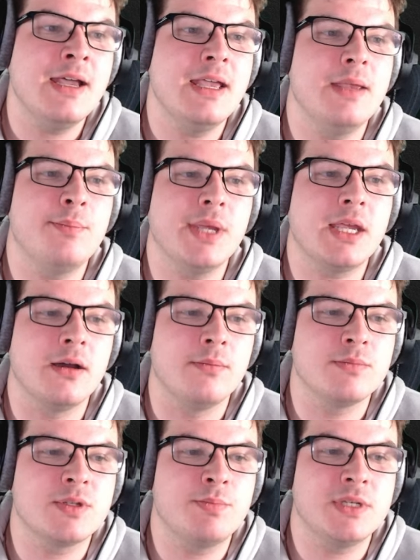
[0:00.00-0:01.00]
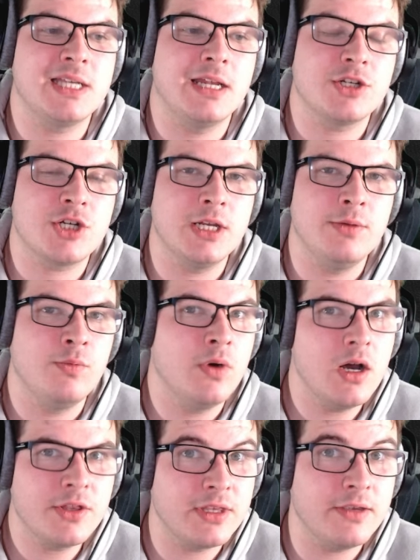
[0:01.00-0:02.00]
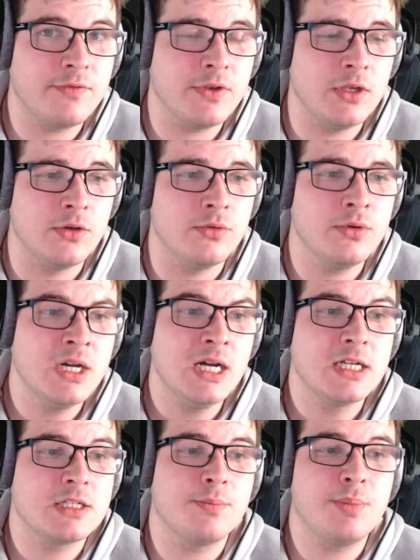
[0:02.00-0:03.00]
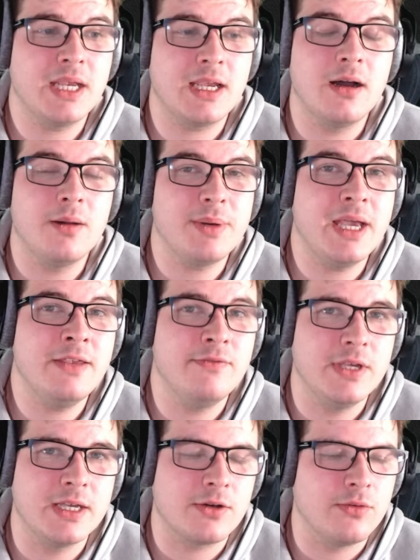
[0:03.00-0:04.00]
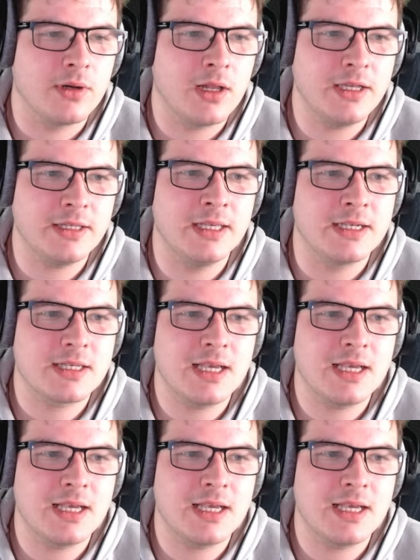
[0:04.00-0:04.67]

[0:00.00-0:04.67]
it becomes potentially worth it for you to pick up a vehicle like this.